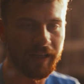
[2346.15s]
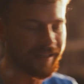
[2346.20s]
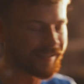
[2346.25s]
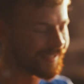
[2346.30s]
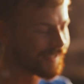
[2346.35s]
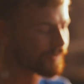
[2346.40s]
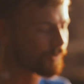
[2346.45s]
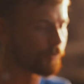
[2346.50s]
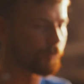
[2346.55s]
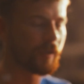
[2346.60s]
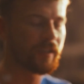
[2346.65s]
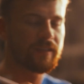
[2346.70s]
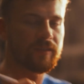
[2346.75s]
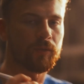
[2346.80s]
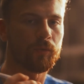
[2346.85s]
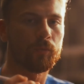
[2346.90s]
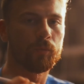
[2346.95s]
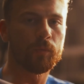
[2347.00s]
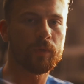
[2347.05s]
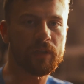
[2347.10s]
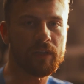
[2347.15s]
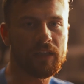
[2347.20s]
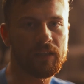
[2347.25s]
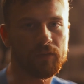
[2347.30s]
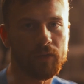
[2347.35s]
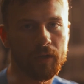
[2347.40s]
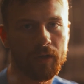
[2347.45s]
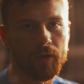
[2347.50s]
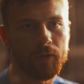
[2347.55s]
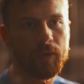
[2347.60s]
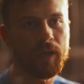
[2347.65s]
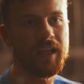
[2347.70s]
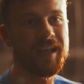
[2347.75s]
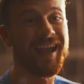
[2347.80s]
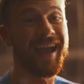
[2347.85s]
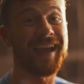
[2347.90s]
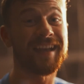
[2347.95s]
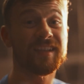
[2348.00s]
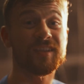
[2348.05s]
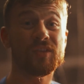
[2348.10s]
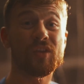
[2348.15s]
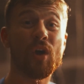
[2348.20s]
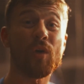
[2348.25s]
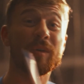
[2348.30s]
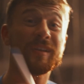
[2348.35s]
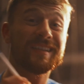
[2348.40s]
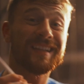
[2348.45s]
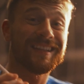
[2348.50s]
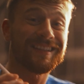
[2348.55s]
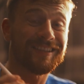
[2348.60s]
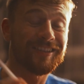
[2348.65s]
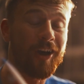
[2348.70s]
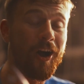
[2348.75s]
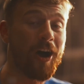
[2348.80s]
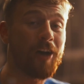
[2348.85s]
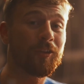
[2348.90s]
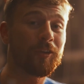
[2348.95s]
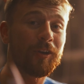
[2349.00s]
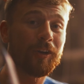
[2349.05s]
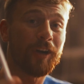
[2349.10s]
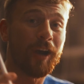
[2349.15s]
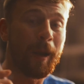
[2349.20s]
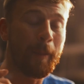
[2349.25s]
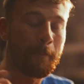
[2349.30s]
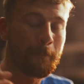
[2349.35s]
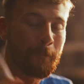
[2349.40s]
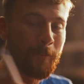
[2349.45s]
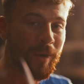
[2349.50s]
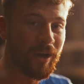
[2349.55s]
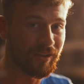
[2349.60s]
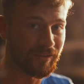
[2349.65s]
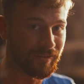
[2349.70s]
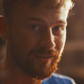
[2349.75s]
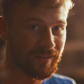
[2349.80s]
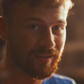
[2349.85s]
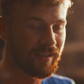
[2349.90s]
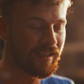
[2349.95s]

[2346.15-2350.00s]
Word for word: Again, the rates are really low, as low as a dollar a month.